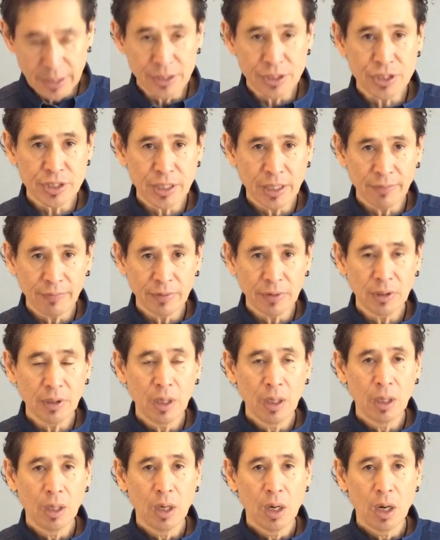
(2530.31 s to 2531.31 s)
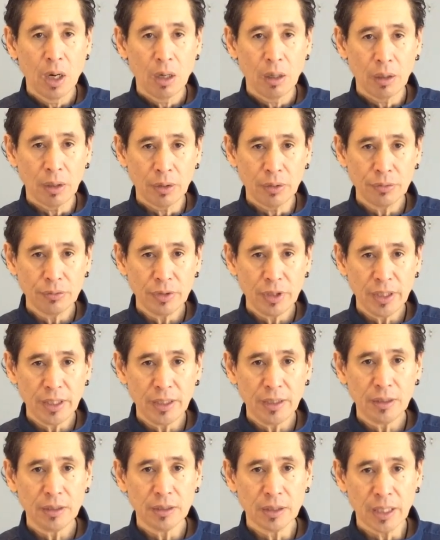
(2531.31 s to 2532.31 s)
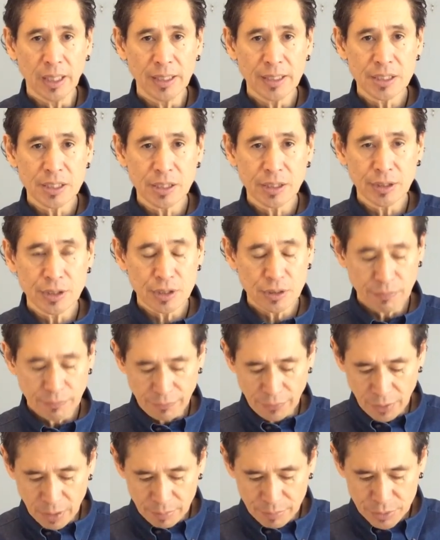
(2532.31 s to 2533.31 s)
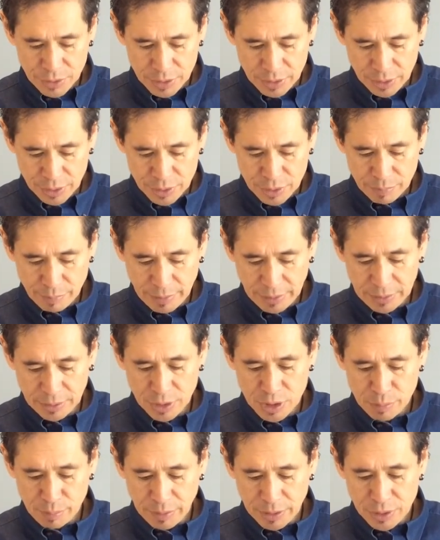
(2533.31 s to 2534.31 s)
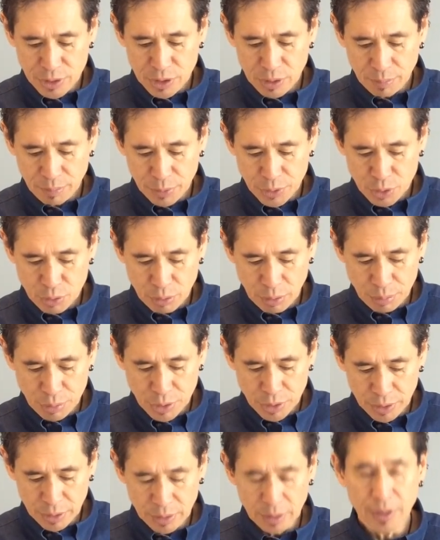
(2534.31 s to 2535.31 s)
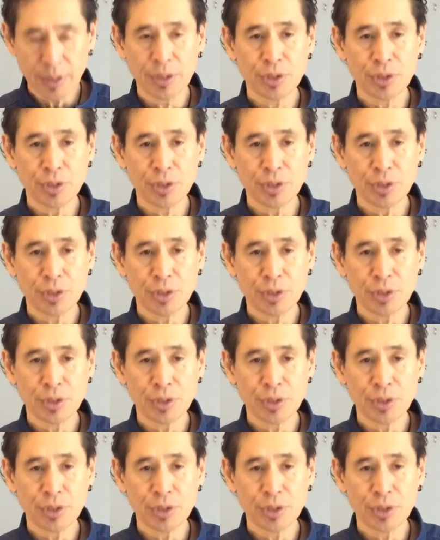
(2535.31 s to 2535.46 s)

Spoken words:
And 7, only licensed pharmacists may dispense a prescription